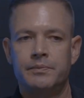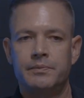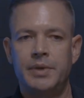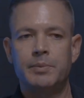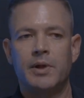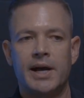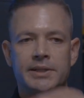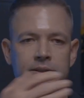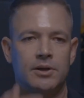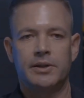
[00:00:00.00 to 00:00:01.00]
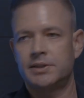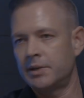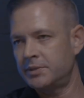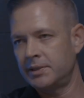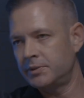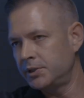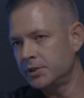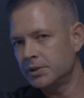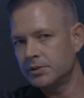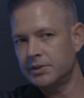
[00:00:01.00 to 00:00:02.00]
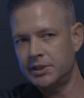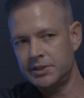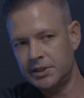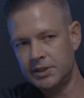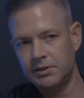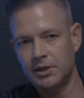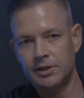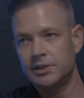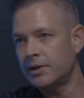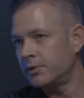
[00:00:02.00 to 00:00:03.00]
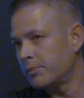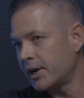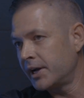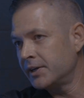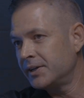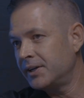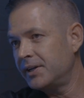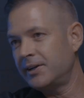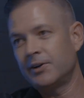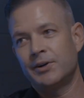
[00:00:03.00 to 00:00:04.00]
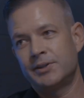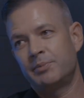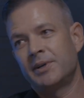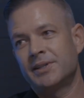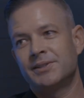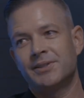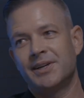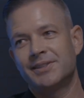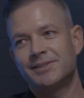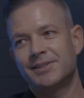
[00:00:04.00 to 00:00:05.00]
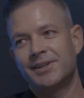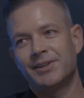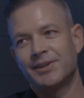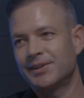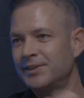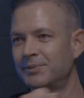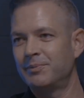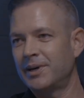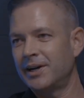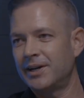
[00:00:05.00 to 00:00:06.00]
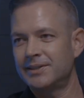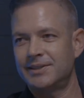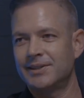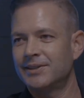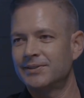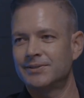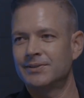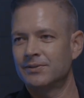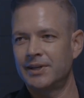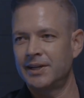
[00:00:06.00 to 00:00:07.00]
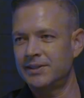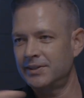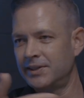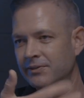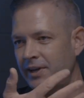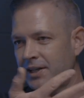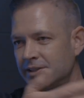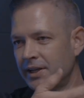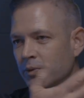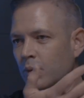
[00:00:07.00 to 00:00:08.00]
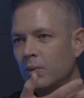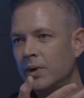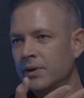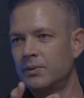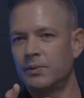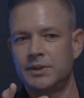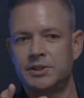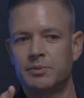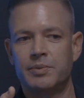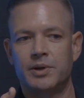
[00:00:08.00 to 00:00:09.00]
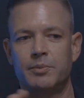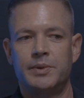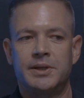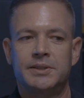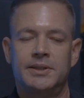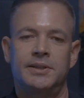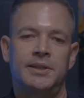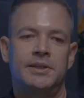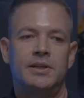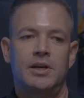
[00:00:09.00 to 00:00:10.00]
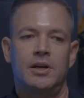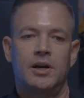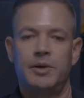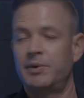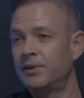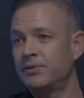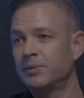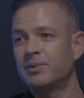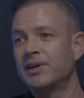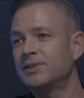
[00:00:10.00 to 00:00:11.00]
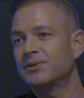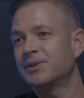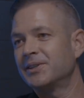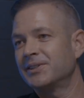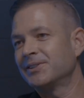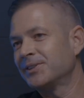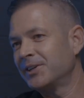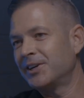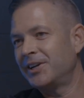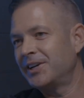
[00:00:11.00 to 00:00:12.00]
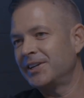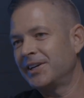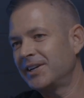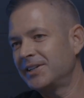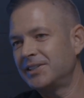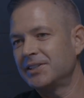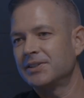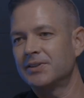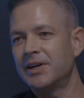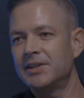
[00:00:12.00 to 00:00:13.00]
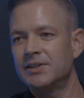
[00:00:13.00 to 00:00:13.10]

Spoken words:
people ask all the time, same to you, is it a good time to buy? Oh, it depends, right? Are you looking to buy, sell, rent, invest? Like what's your purpose? And then are you paying full price for it, or are you getting a deal, right?